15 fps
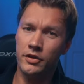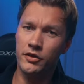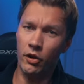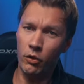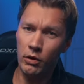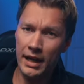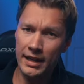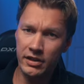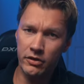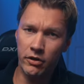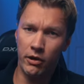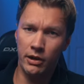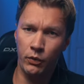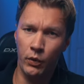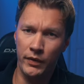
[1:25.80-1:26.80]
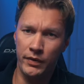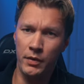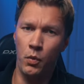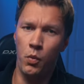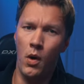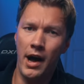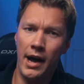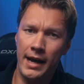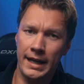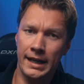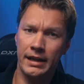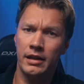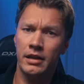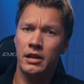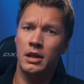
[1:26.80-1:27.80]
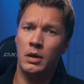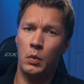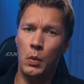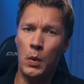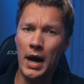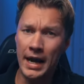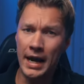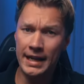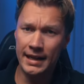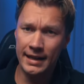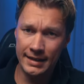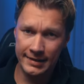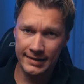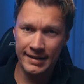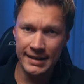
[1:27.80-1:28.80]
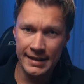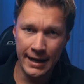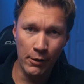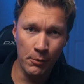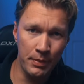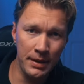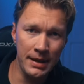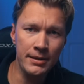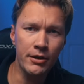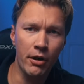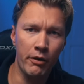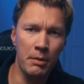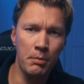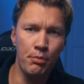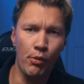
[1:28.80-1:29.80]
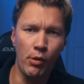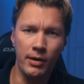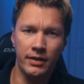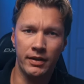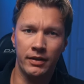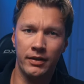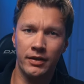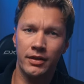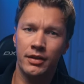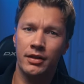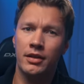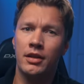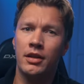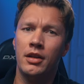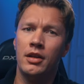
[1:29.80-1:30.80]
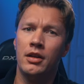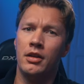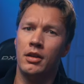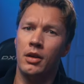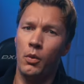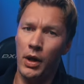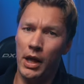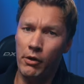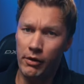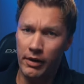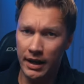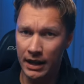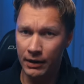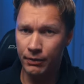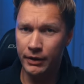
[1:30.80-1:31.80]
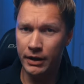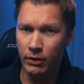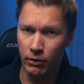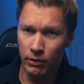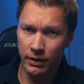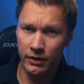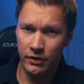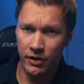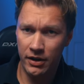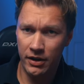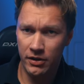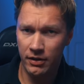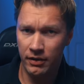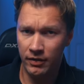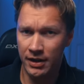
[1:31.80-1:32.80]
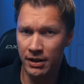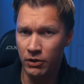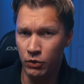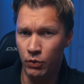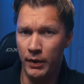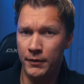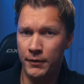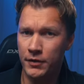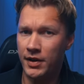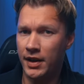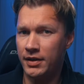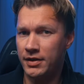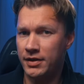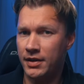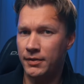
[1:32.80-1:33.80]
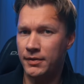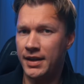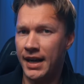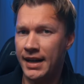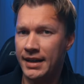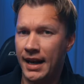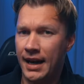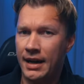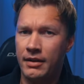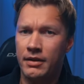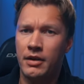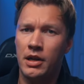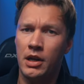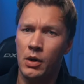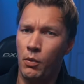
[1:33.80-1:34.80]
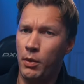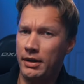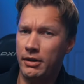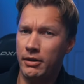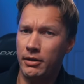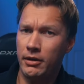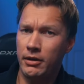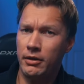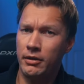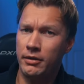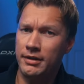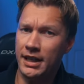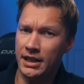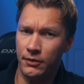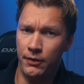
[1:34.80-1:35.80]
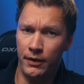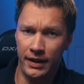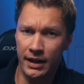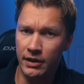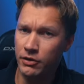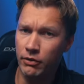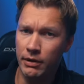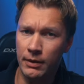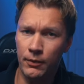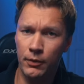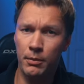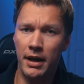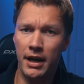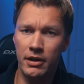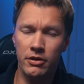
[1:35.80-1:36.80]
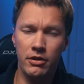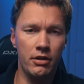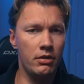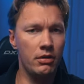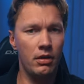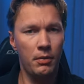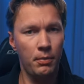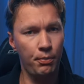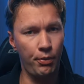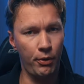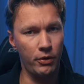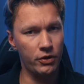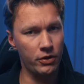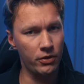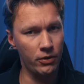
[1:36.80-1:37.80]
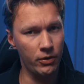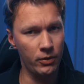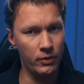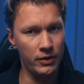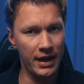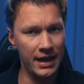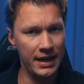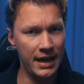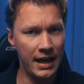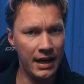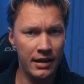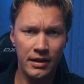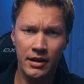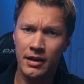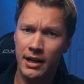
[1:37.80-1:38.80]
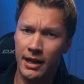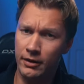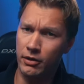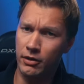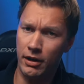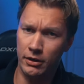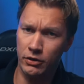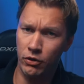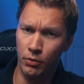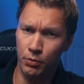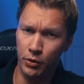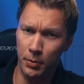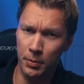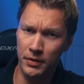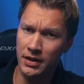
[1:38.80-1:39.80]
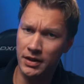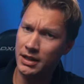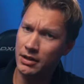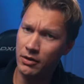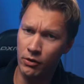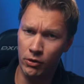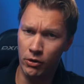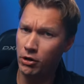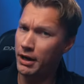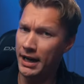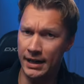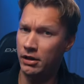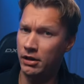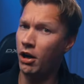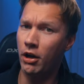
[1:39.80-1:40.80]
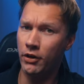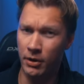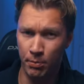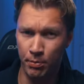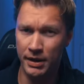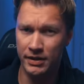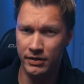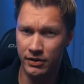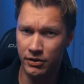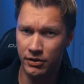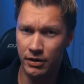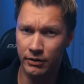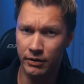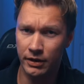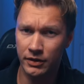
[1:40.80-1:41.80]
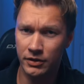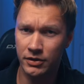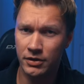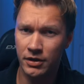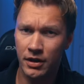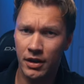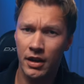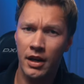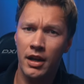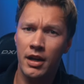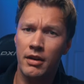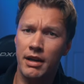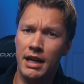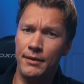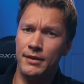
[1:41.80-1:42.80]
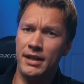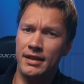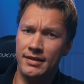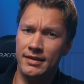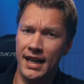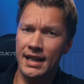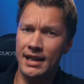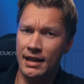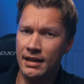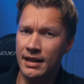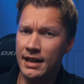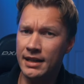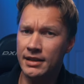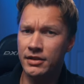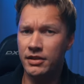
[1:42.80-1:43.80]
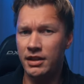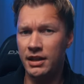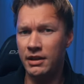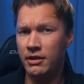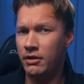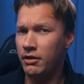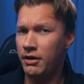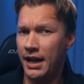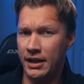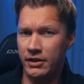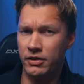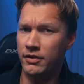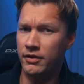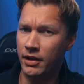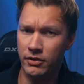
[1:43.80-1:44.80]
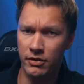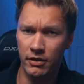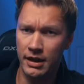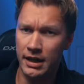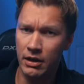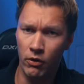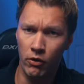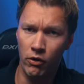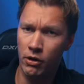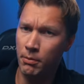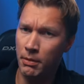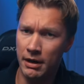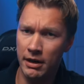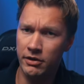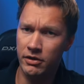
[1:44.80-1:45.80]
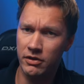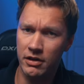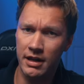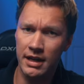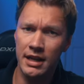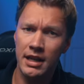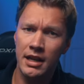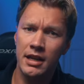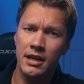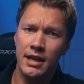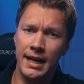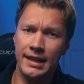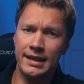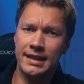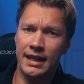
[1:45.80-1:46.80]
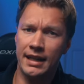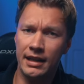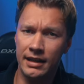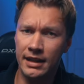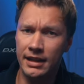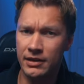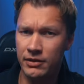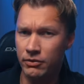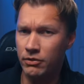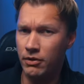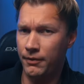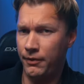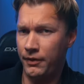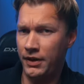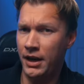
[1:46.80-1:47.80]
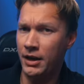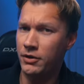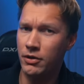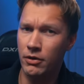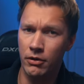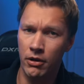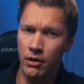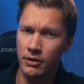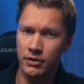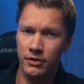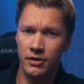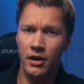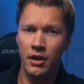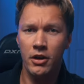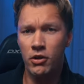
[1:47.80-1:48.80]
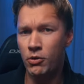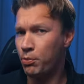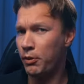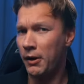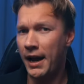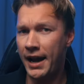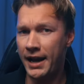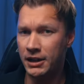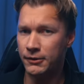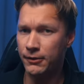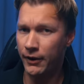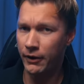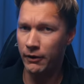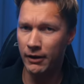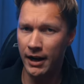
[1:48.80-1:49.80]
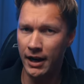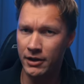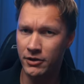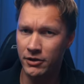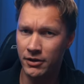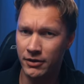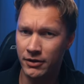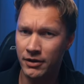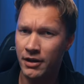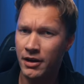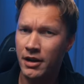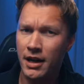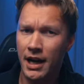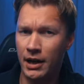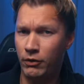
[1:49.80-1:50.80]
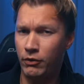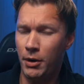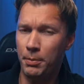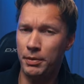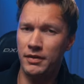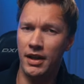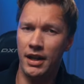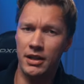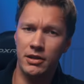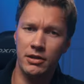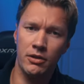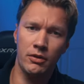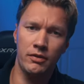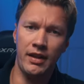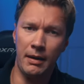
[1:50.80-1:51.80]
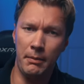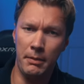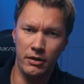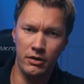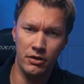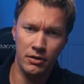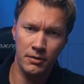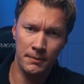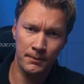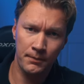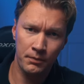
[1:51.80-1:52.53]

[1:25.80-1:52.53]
So let's start with the why. Why is DLP so important? Well, every organization deals with sensitive data, whether that's financial information, personal data, intellectual property, or any other business secrets. If that data leaks, either accidentally or maliciously, it can lead to financial loss, compliance violation, and reputational damage.